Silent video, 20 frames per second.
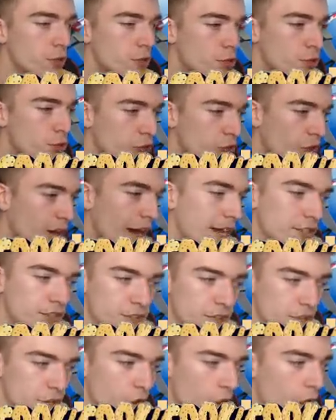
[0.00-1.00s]
you
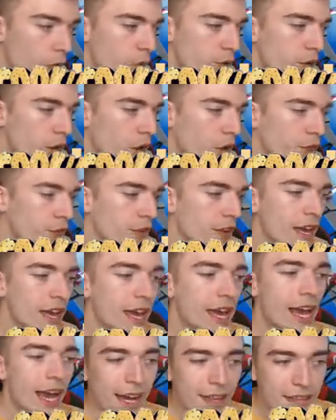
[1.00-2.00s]
scratch the code off
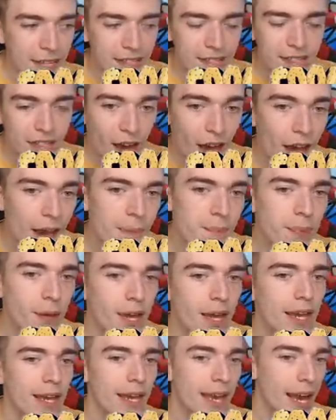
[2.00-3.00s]
and then type
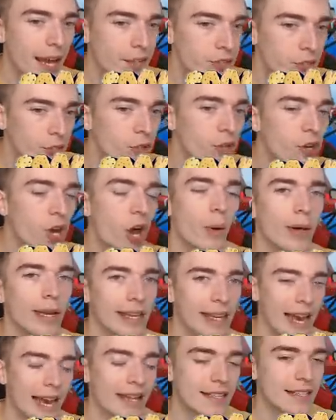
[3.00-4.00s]
it and you'll go
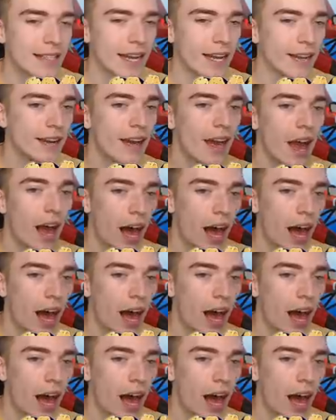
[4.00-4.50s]
and get it.